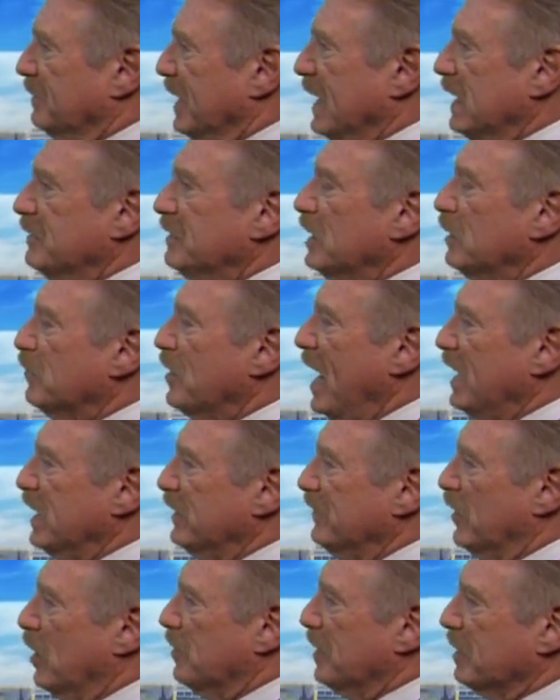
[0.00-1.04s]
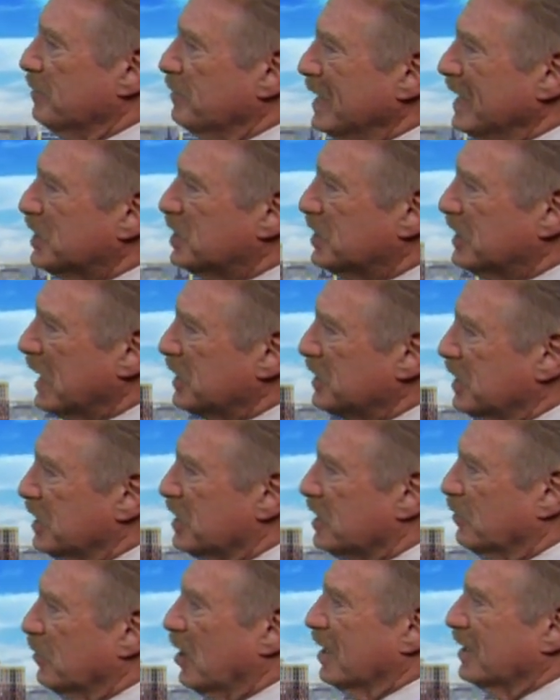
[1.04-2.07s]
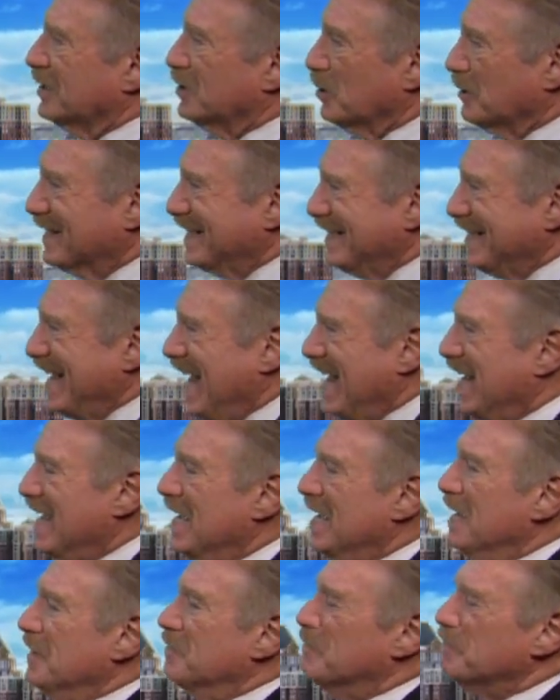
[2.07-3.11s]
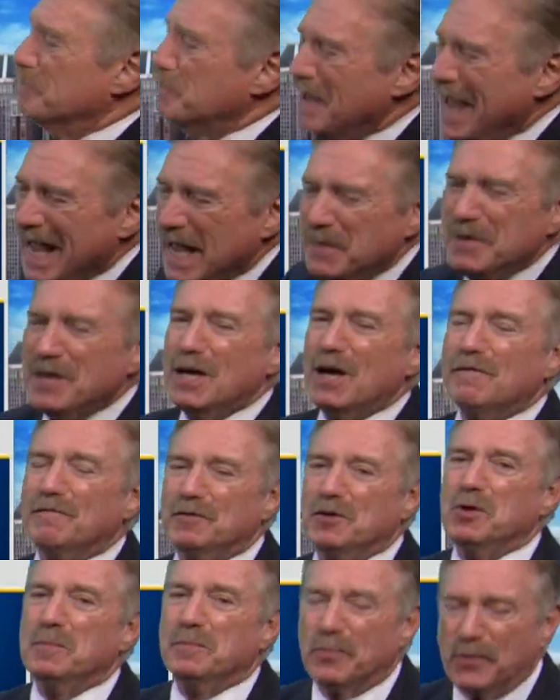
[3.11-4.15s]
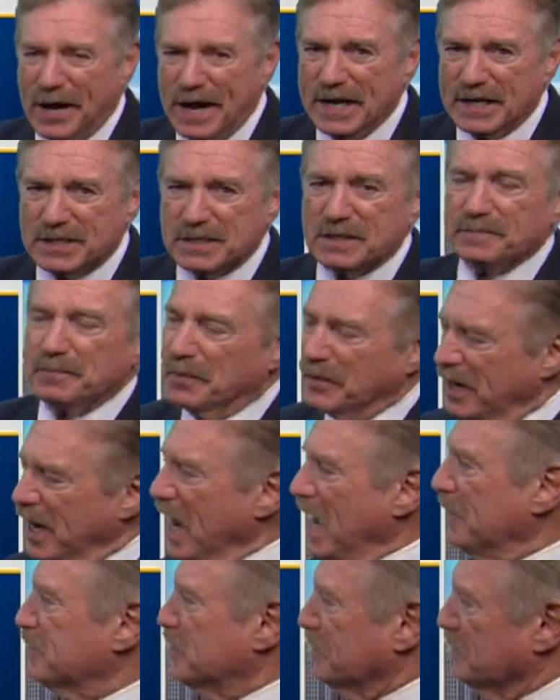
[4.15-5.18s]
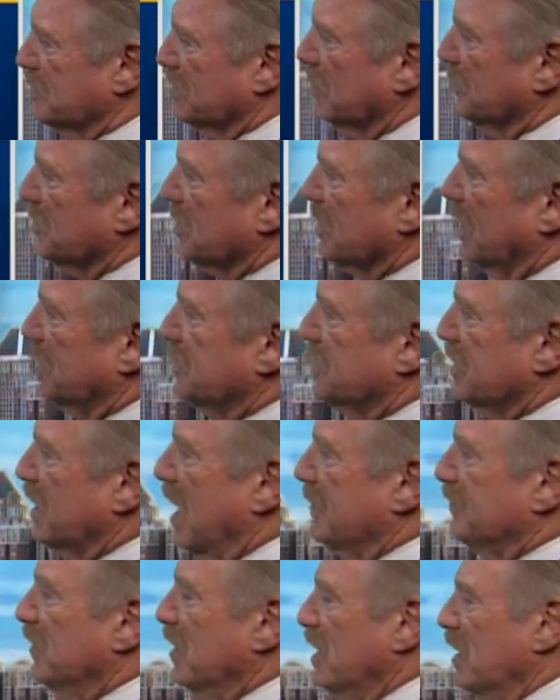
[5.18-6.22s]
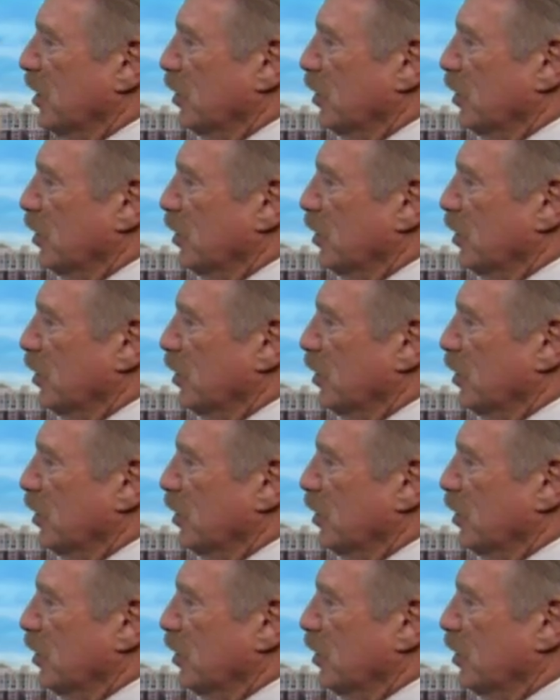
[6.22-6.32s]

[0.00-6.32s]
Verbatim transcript: evening rain developing, mid 60 tomorrow. During the day, maybe a few breaks, perhaps, and some sunshine.